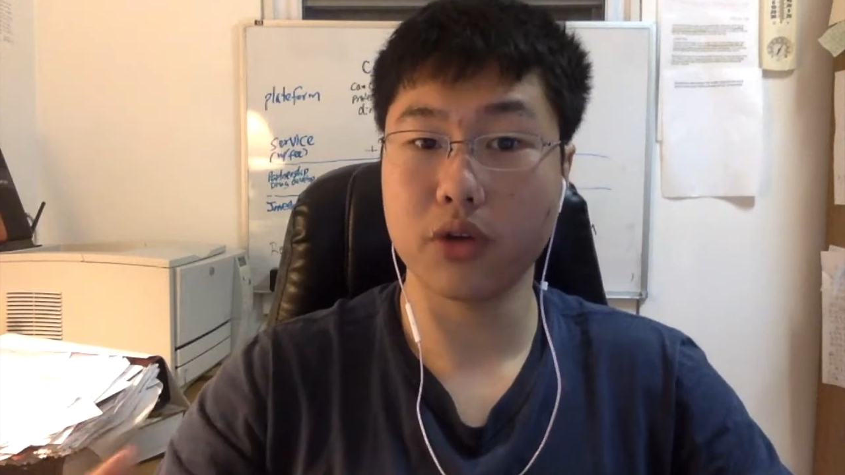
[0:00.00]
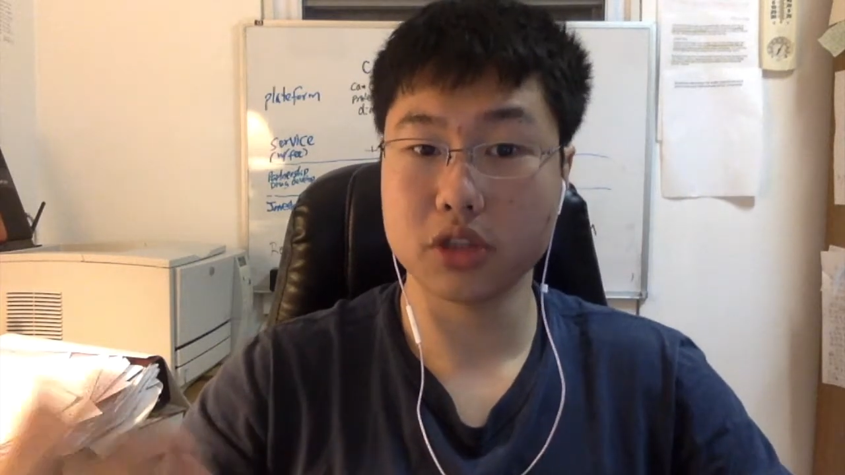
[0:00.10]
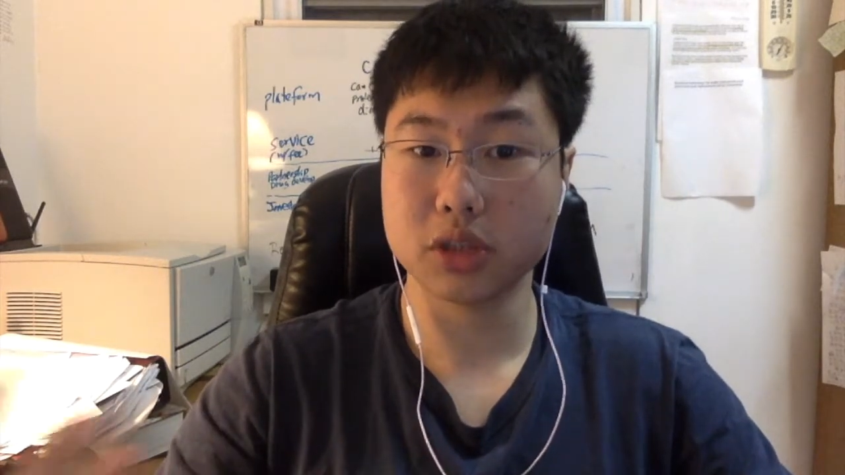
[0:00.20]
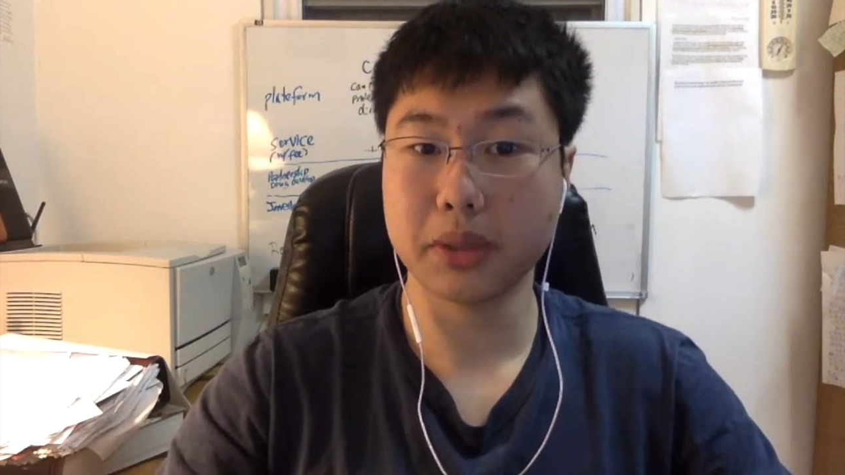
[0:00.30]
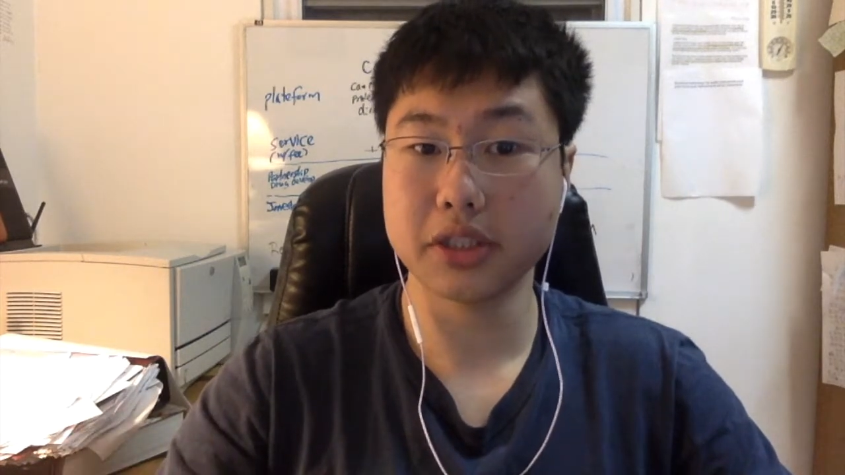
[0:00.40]

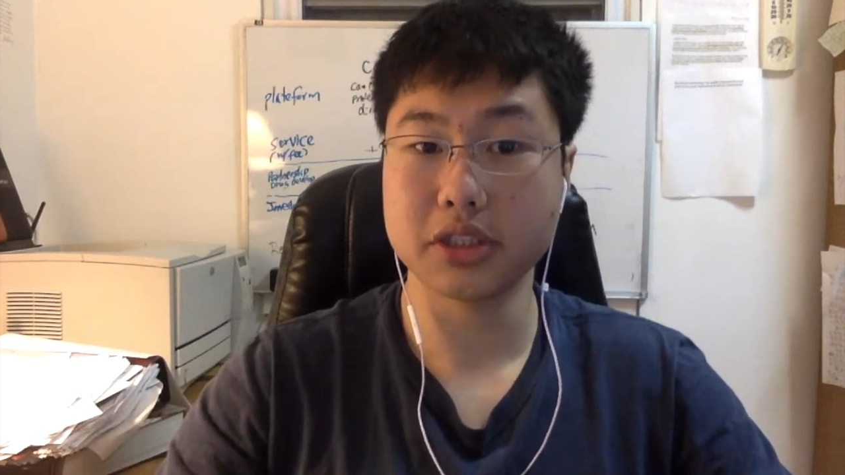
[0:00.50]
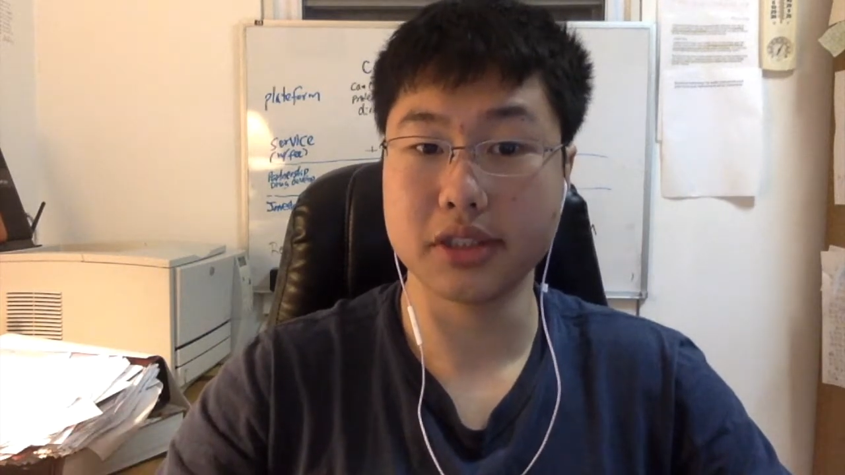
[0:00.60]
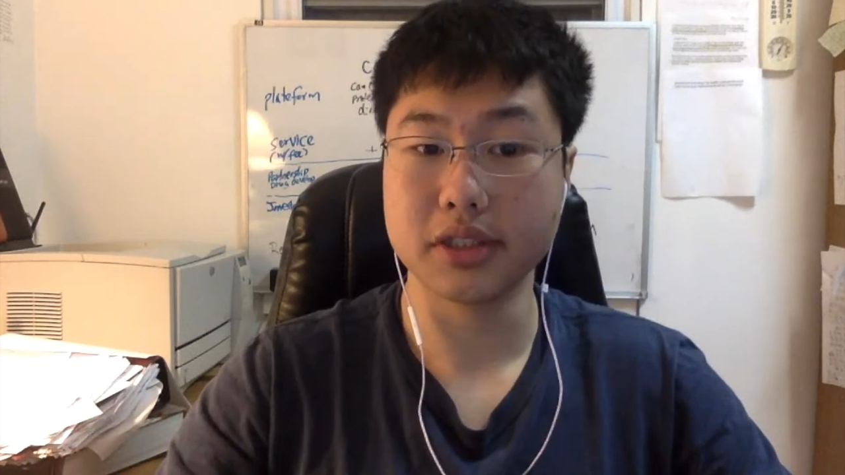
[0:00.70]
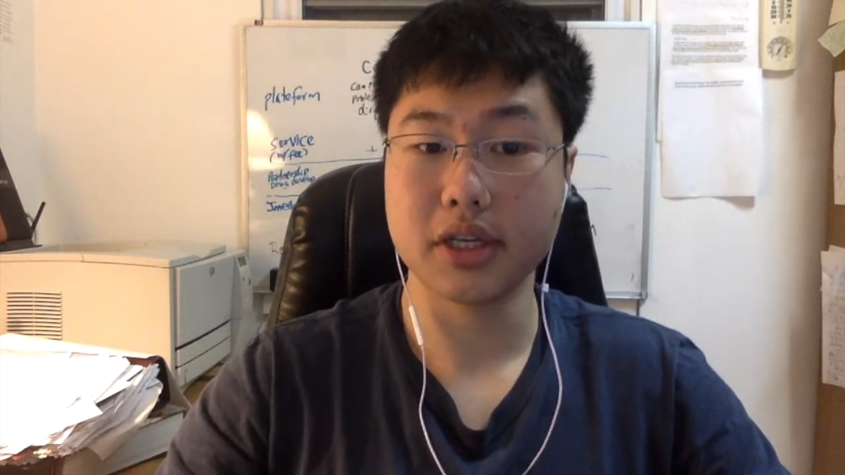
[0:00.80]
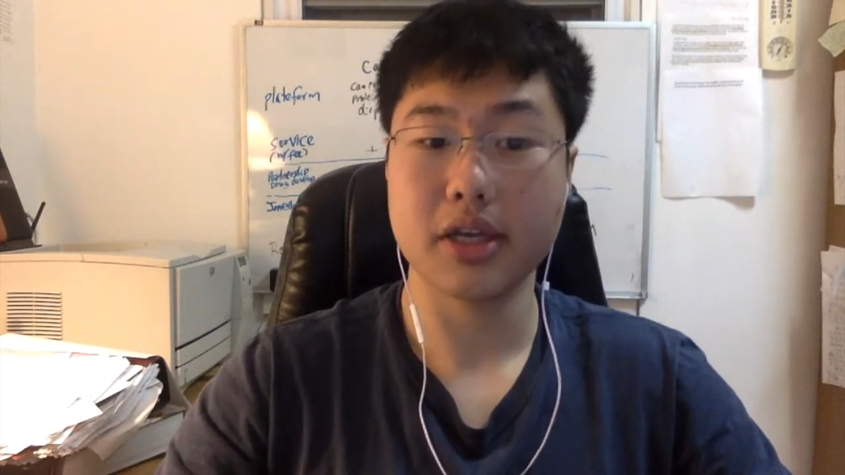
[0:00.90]

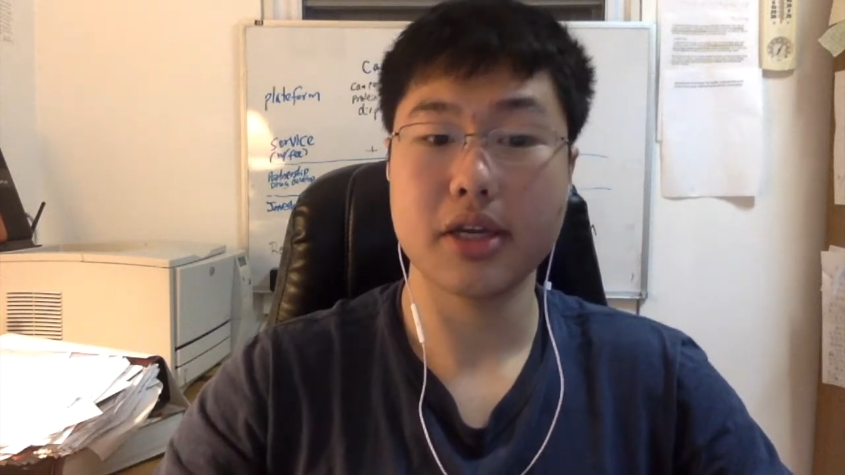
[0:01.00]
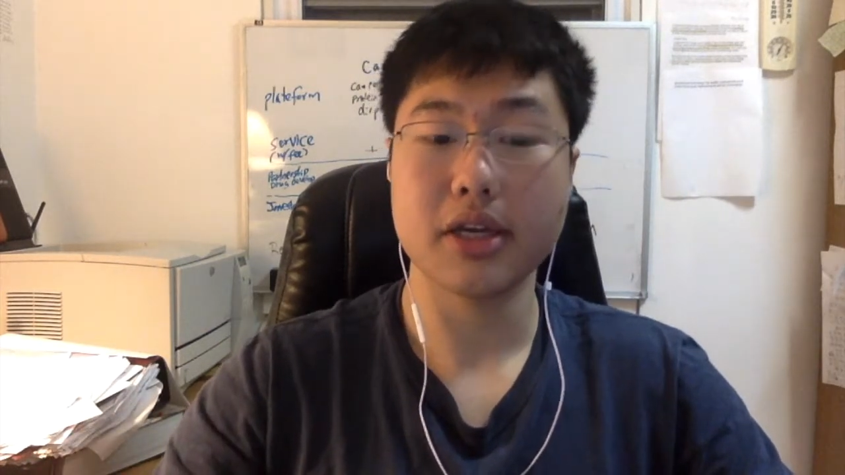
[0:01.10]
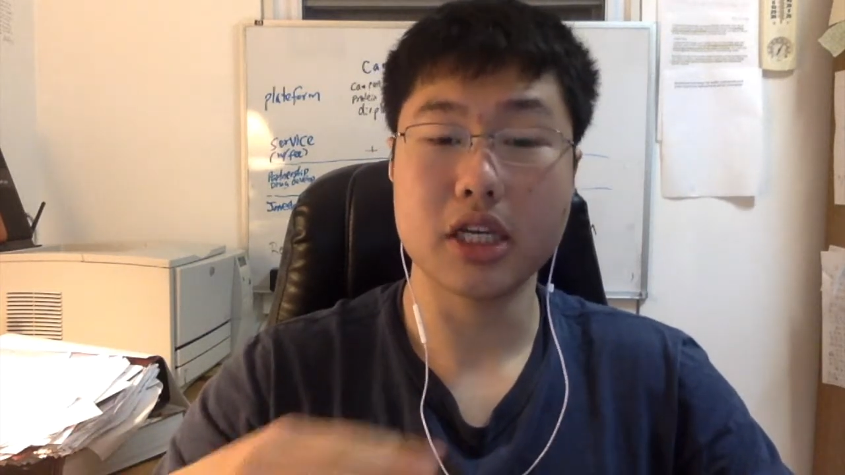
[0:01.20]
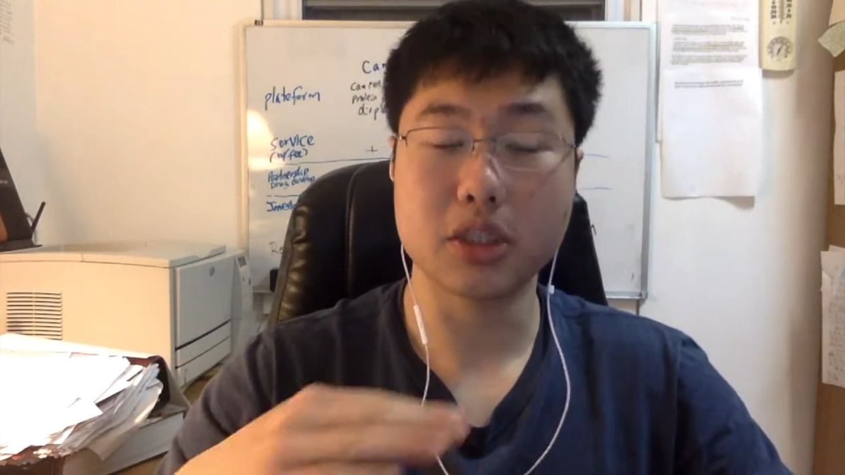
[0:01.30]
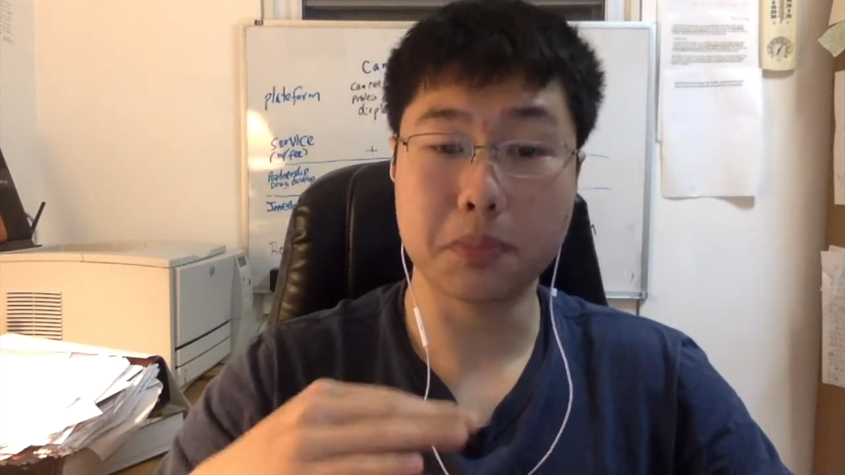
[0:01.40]
expression,
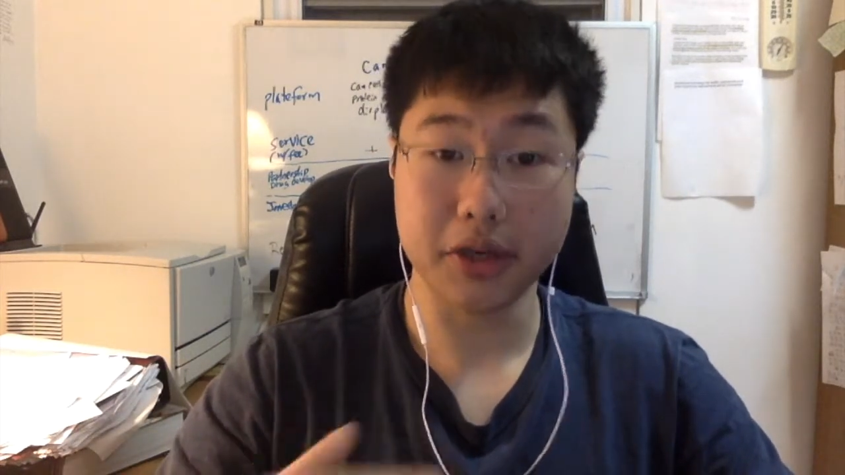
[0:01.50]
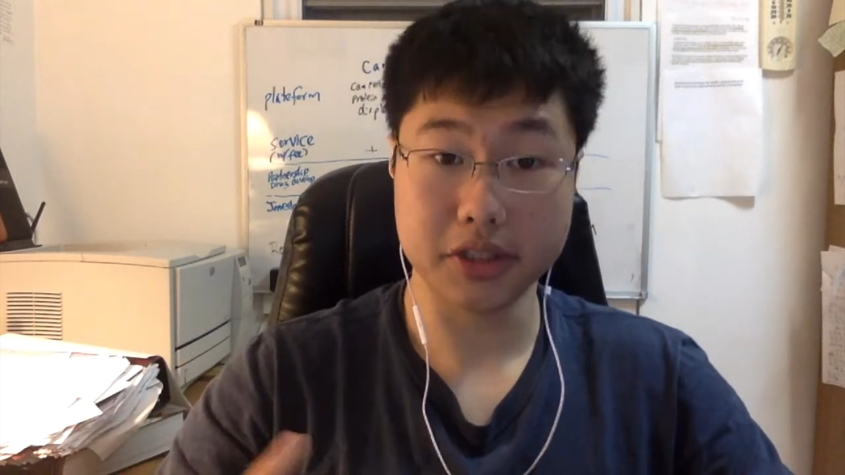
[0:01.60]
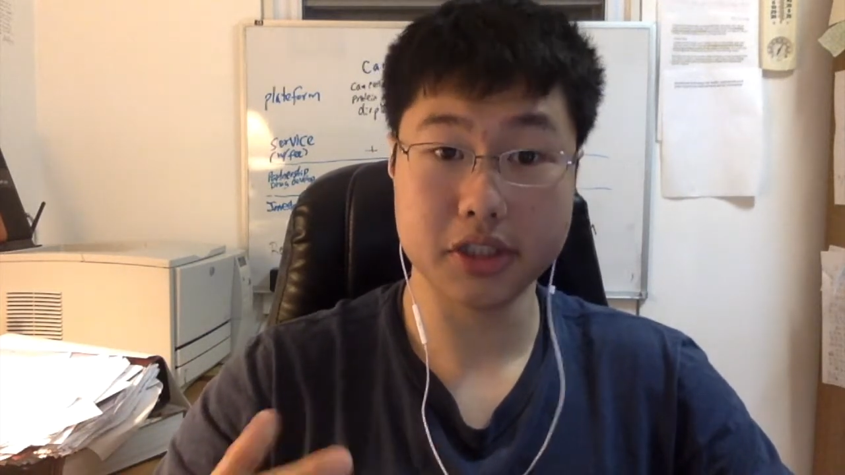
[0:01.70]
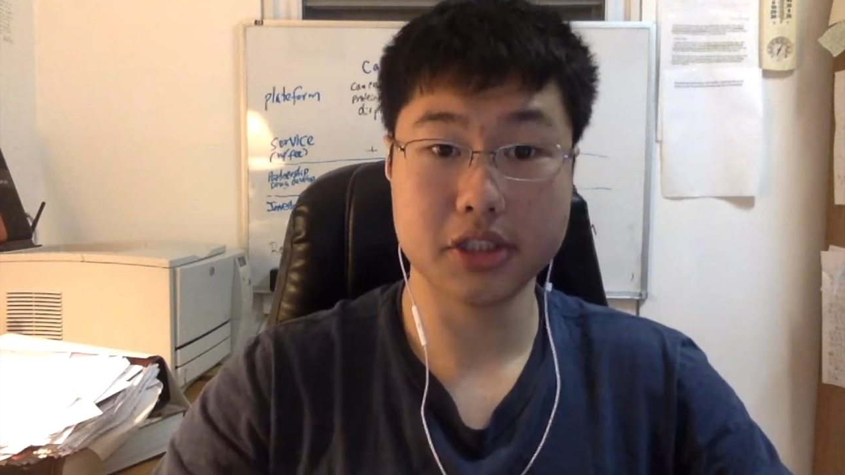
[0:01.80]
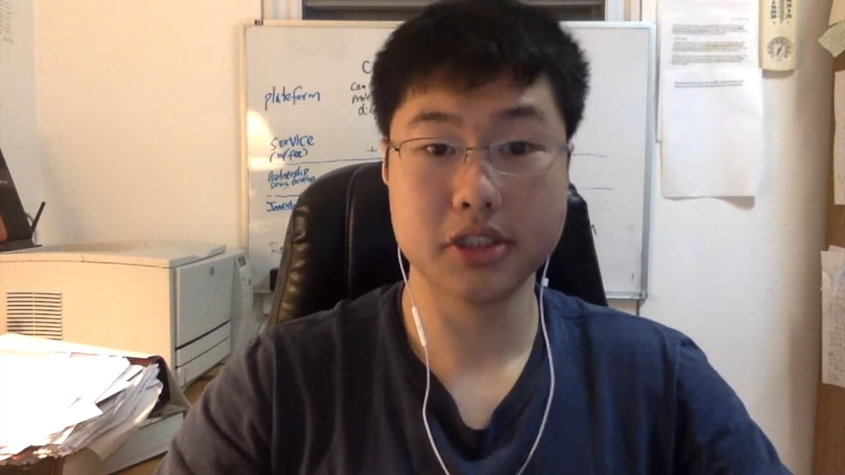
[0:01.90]
is
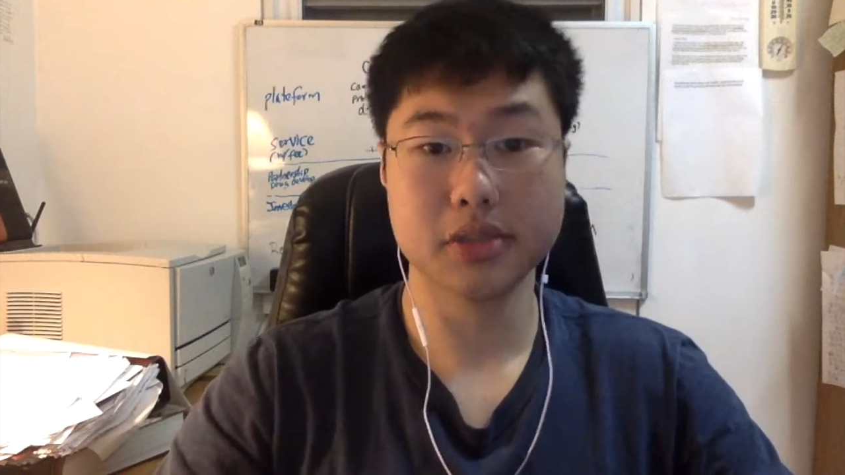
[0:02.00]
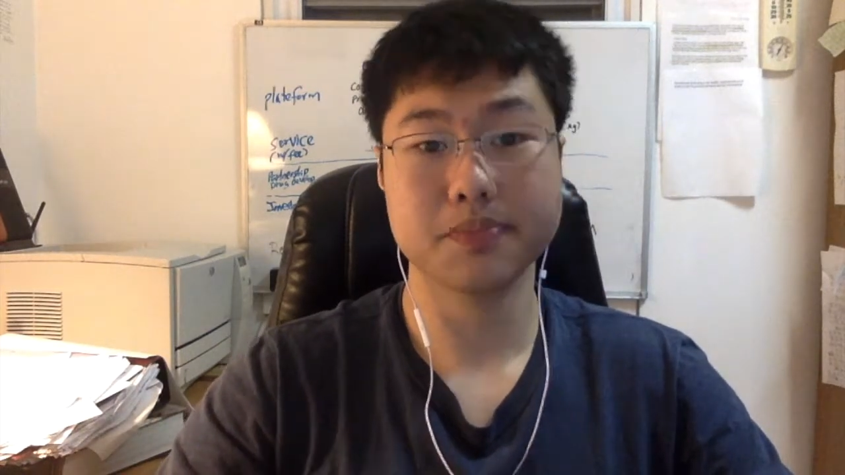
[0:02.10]
priceless.